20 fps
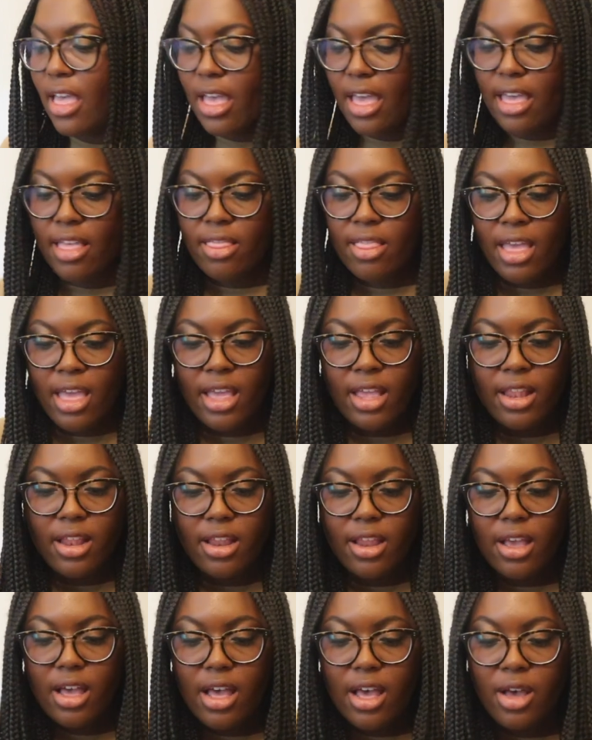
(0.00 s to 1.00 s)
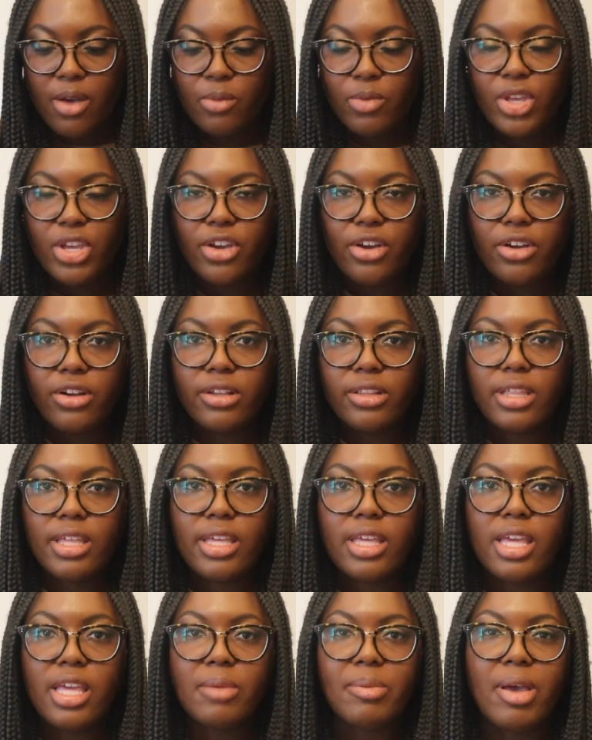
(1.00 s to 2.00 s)
and then uh, we currently
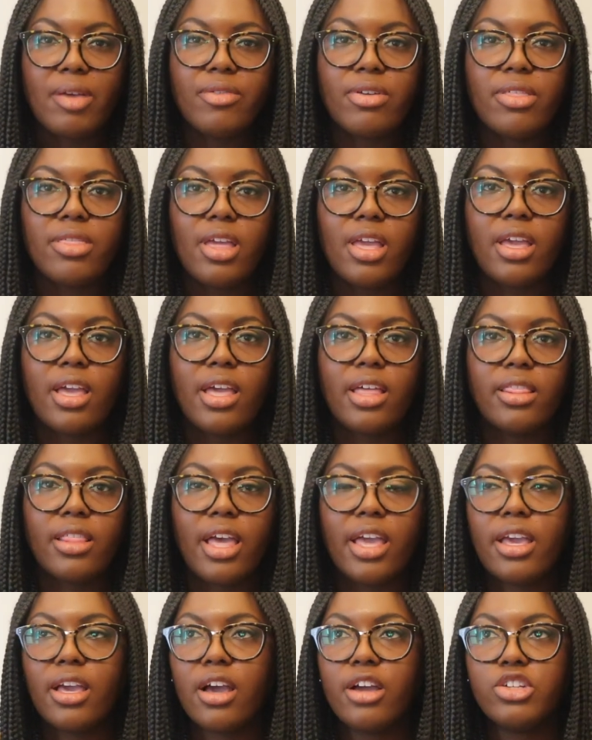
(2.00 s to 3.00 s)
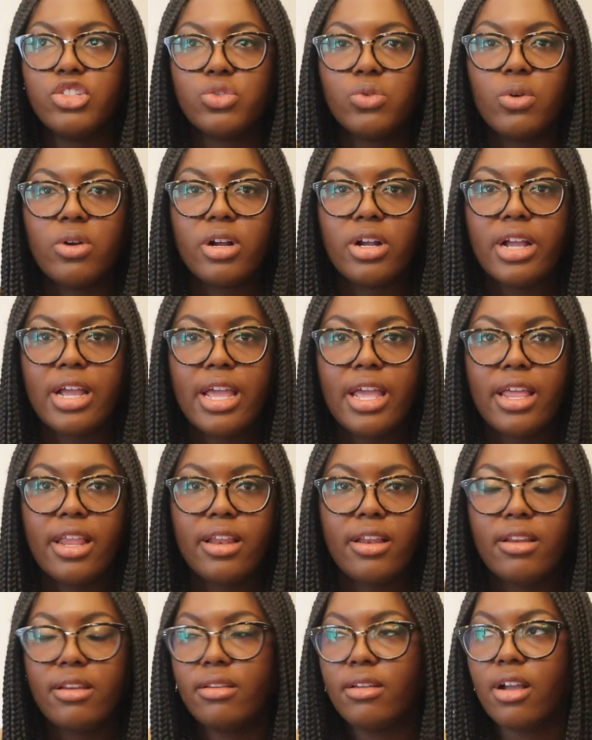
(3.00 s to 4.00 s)
keep everything in like a drawer
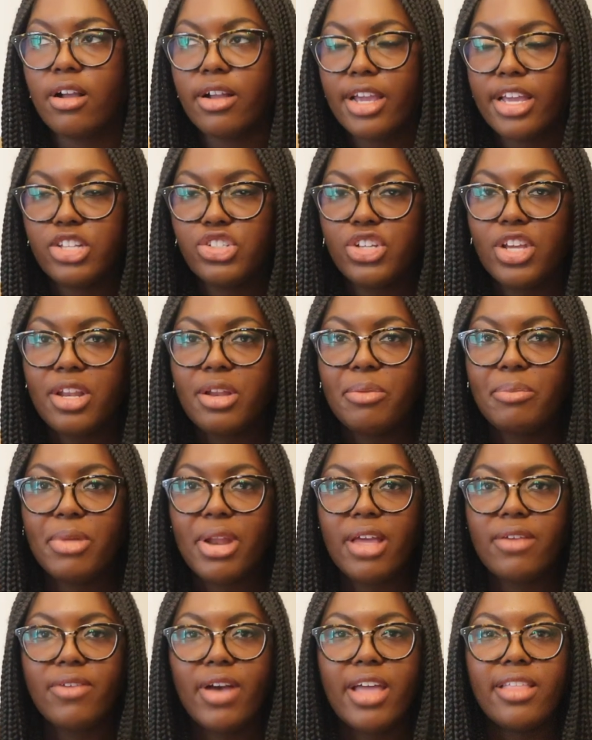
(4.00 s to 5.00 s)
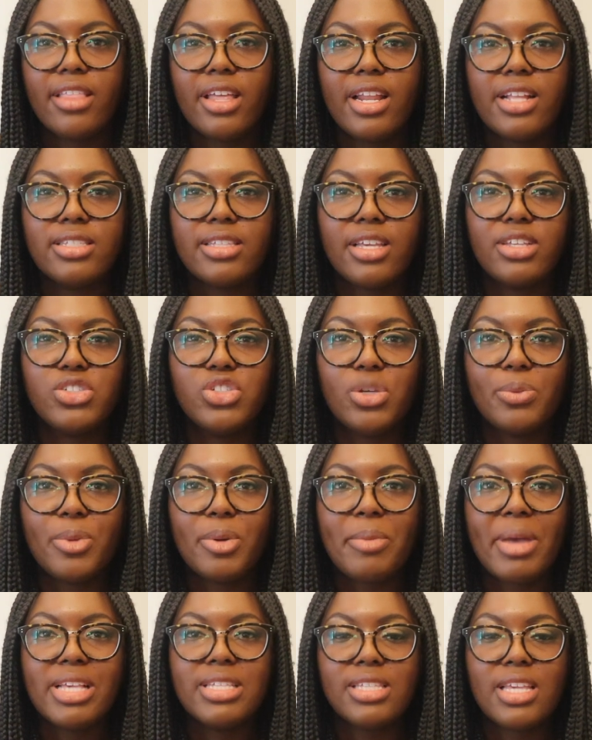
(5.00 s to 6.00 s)
in our kitchen but I find that it's like super
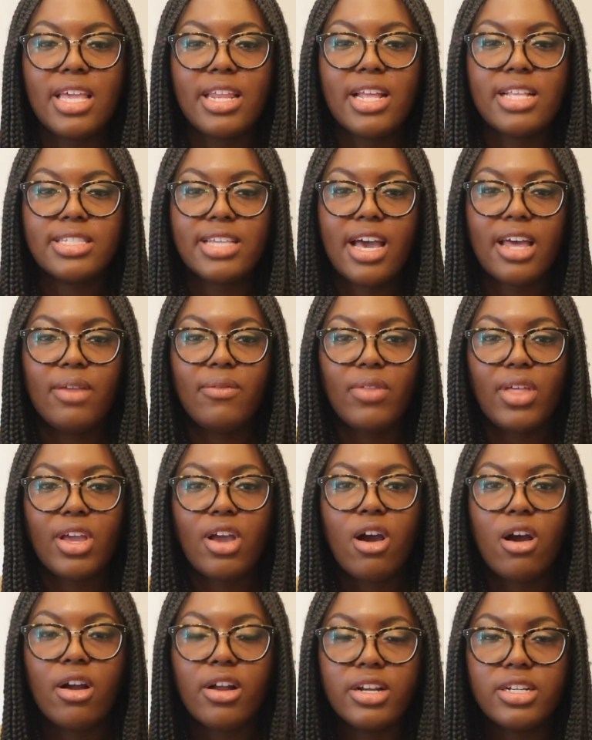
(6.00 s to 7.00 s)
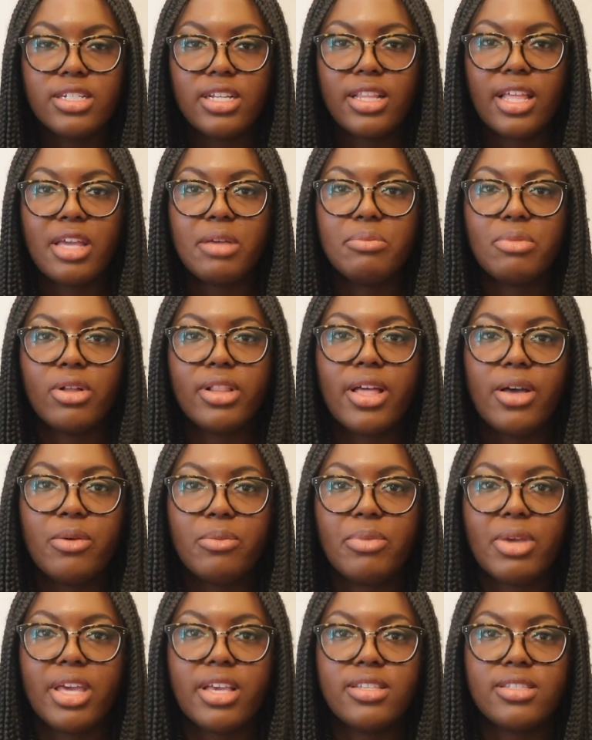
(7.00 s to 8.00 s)
messy and it's kind of like hard to like pull
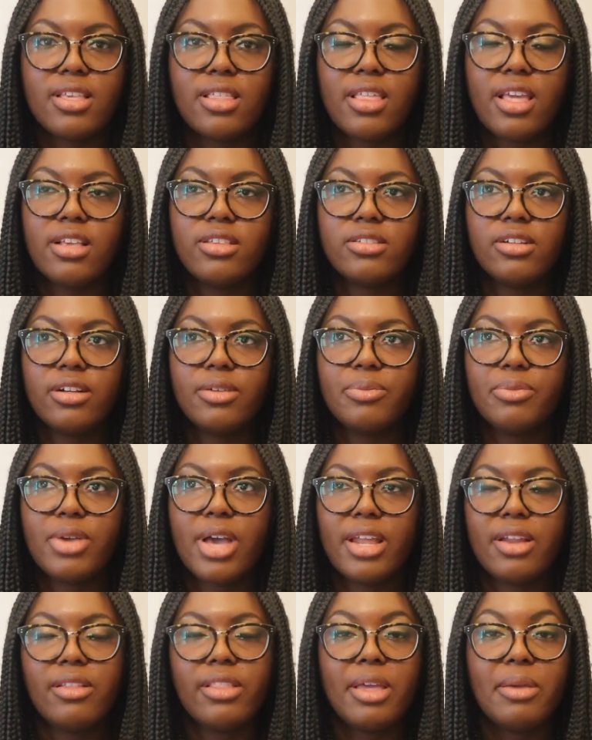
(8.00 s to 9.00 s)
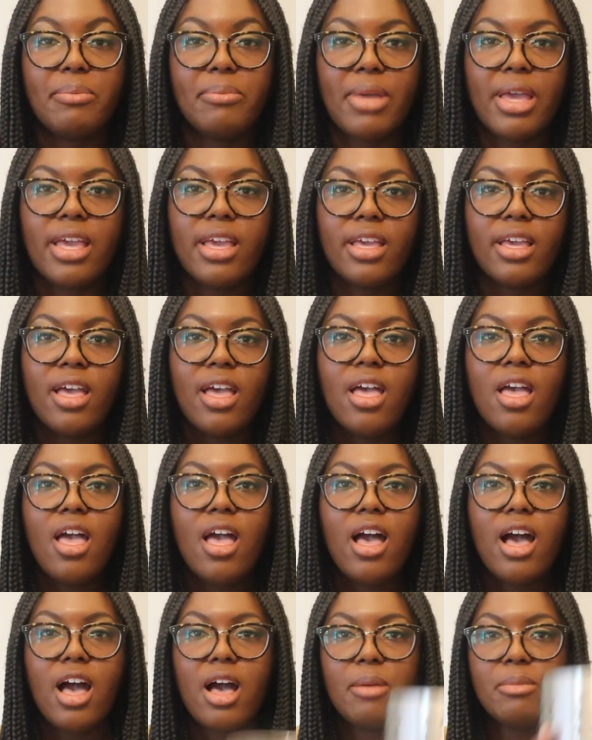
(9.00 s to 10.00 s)
out because the things are kind of like big
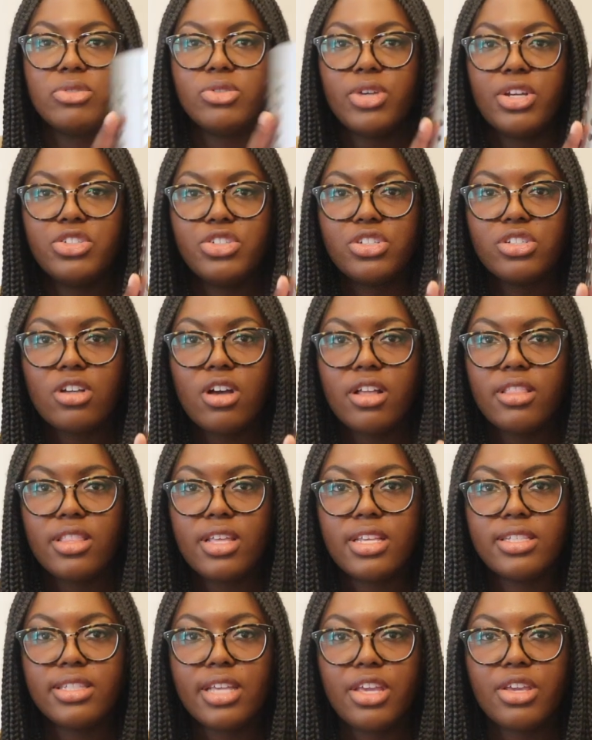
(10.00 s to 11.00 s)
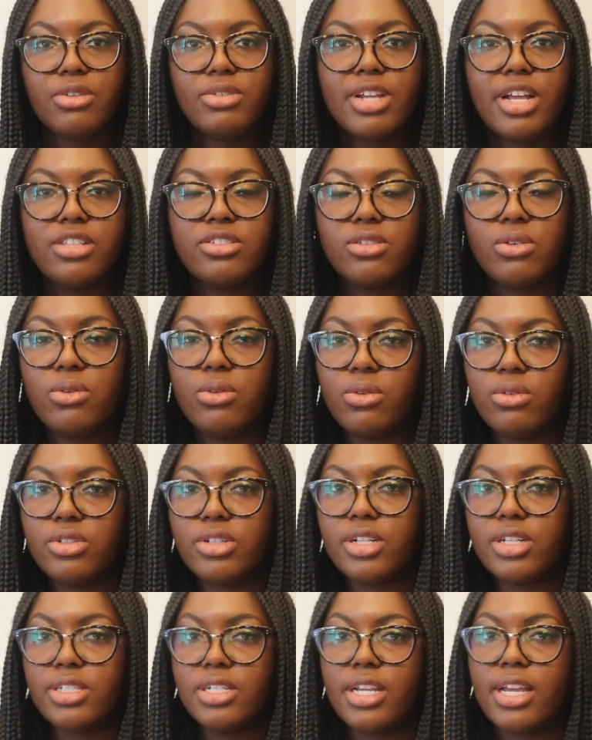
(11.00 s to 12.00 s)
um, so I just got this like utensil
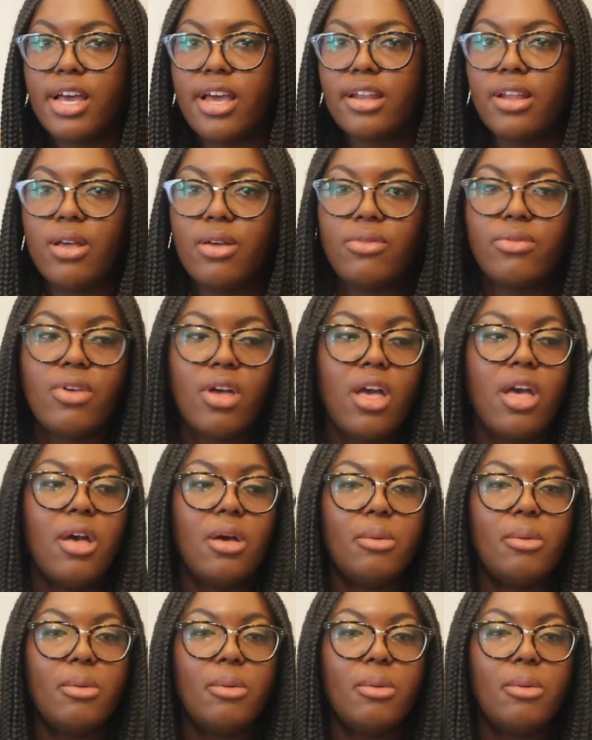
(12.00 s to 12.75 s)
holder to kind of